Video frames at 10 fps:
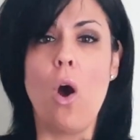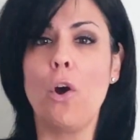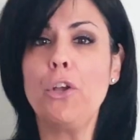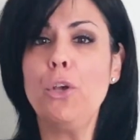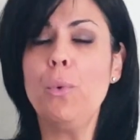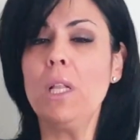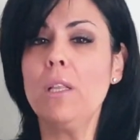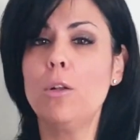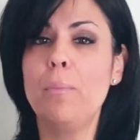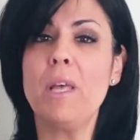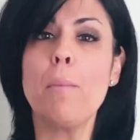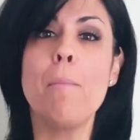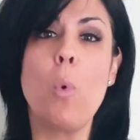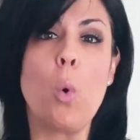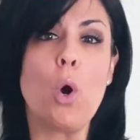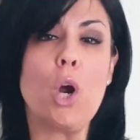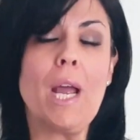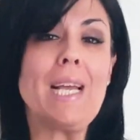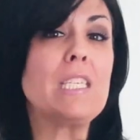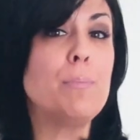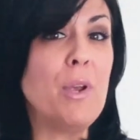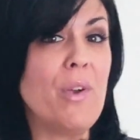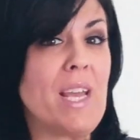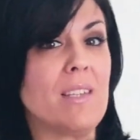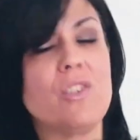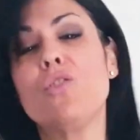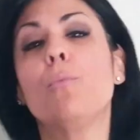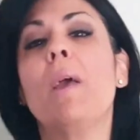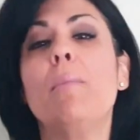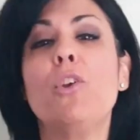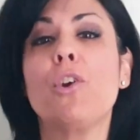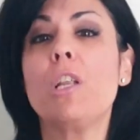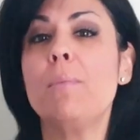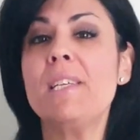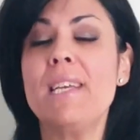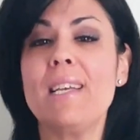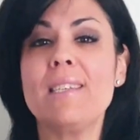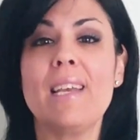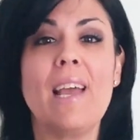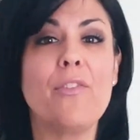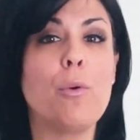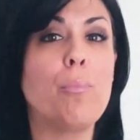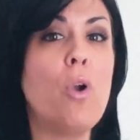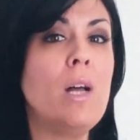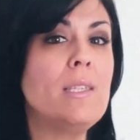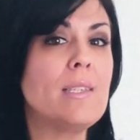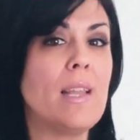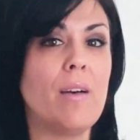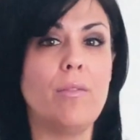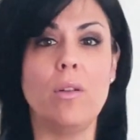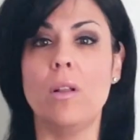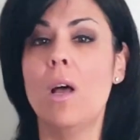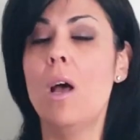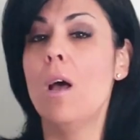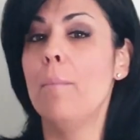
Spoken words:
Are you a little bit more experienced? So maybe you're going to be dancing at the bronze level.